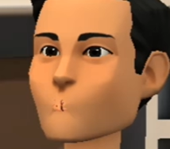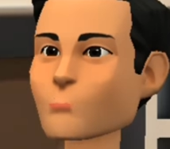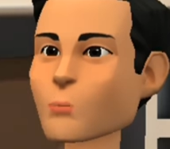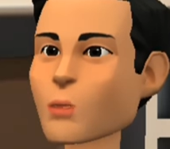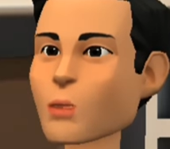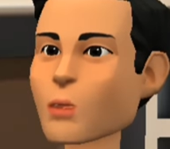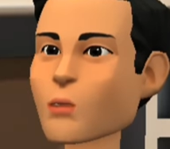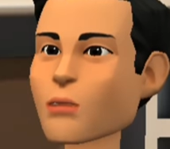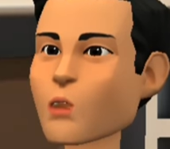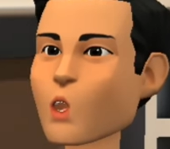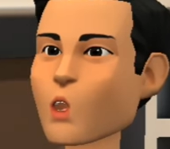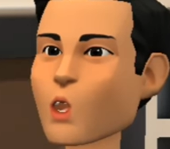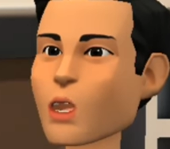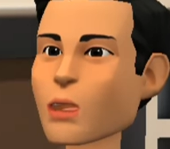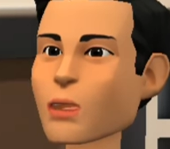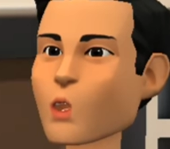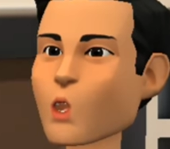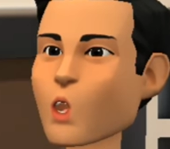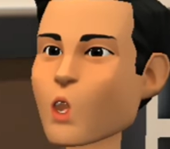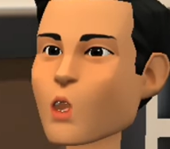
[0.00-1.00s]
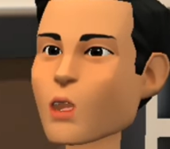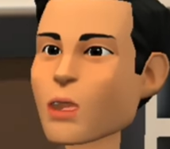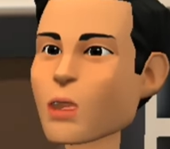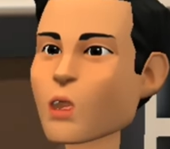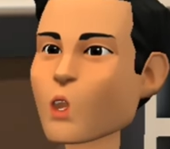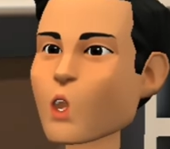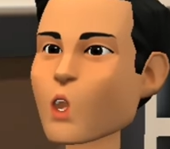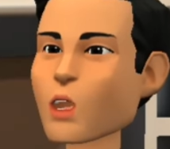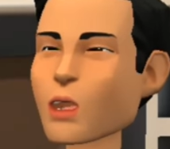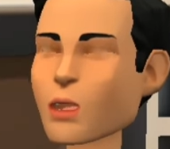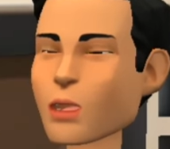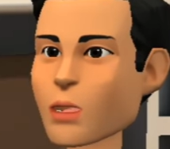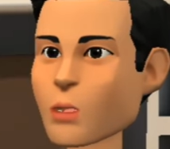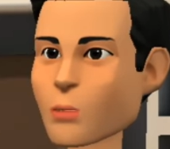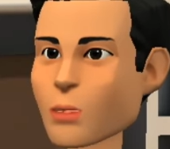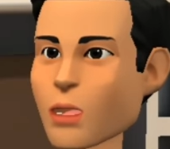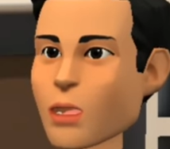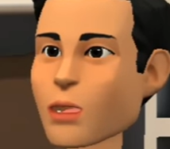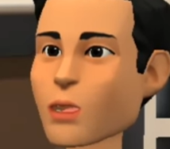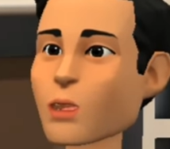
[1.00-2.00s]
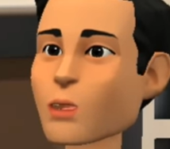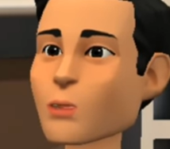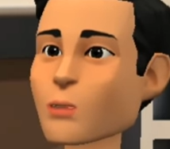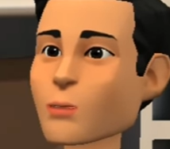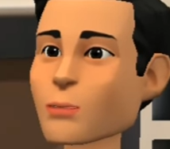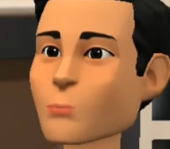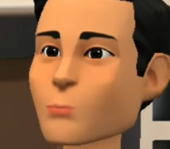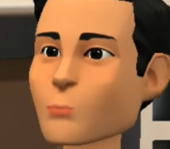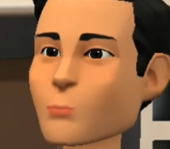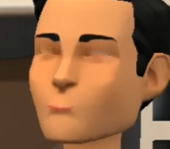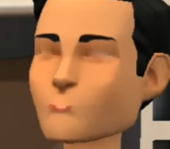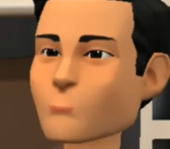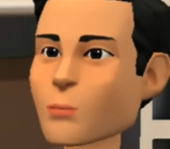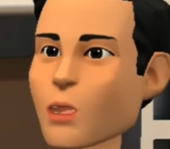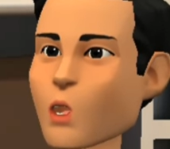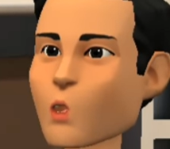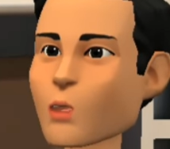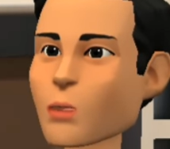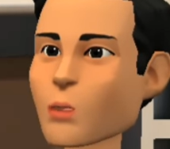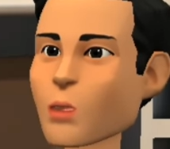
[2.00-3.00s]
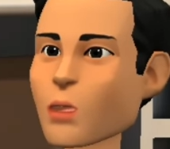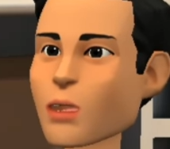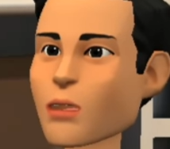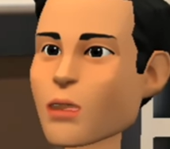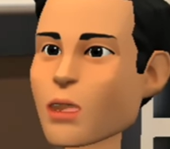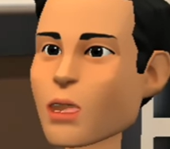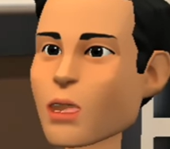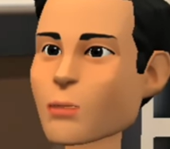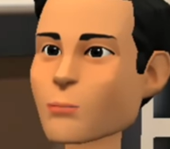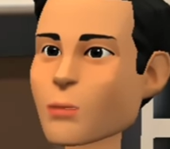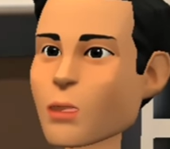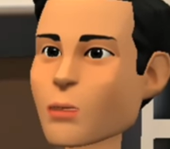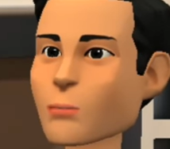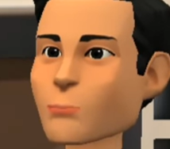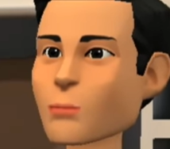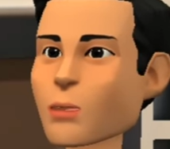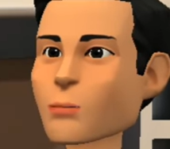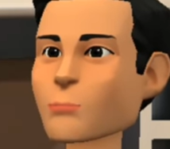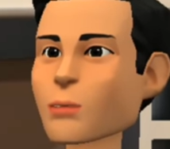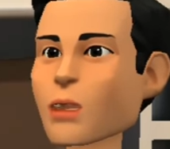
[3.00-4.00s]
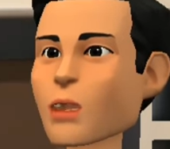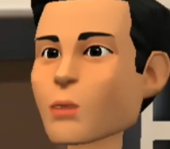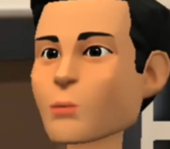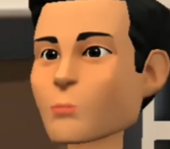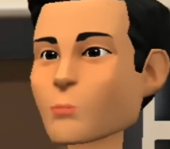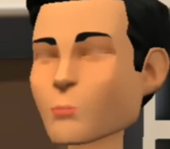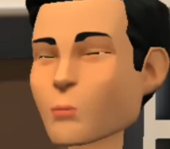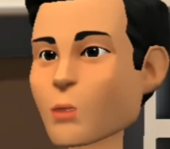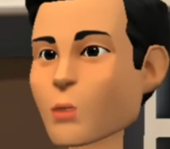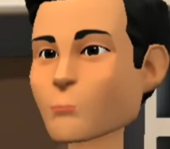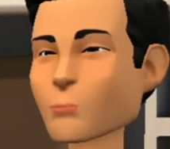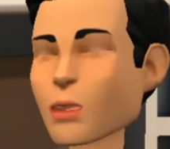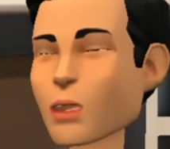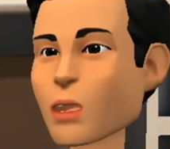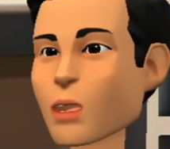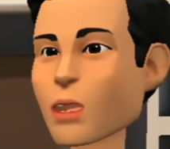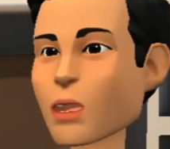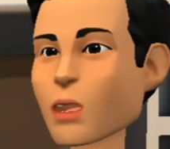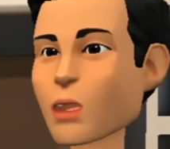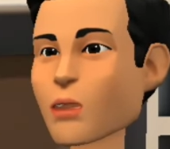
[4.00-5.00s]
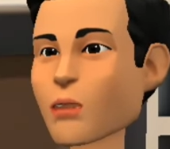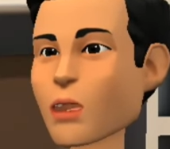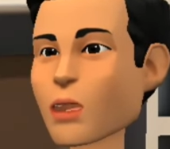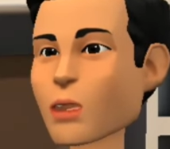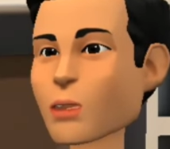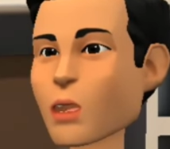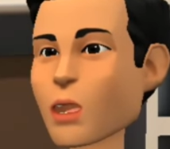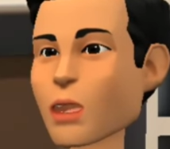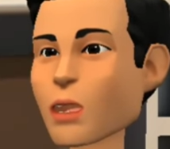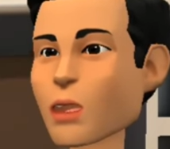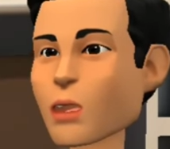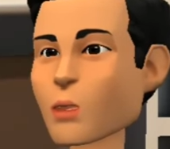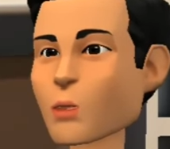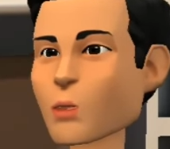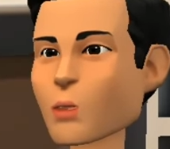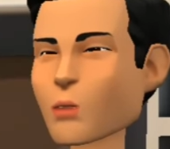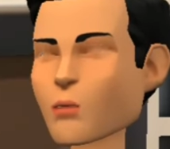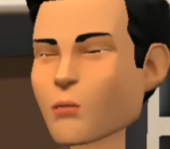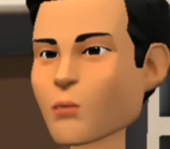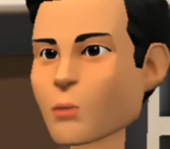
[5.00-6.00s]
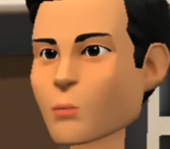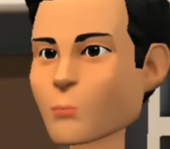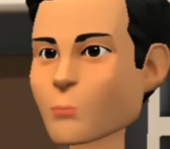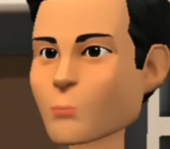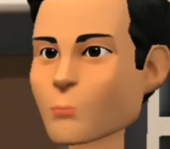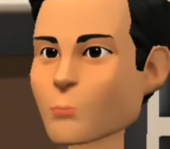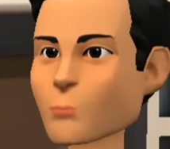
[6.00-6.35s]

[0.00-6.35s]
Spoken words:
I have always wanted to work as a nurse, because I love helping people and making a difference in their lives.